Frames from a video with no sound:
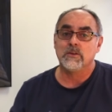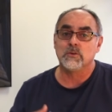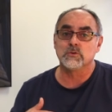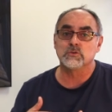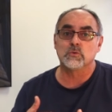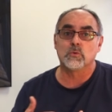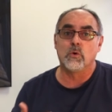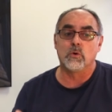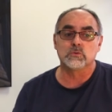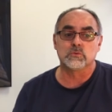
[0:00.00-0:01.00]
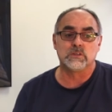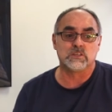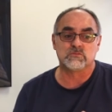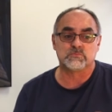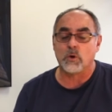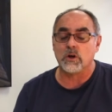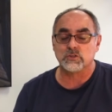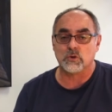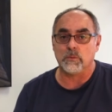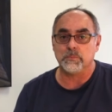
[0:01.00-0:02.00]
used to go to this toy
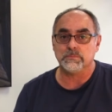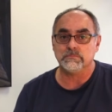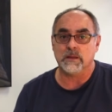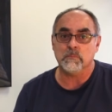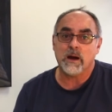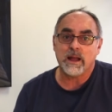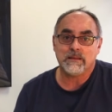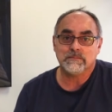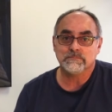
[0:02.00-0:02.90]
shop and buy.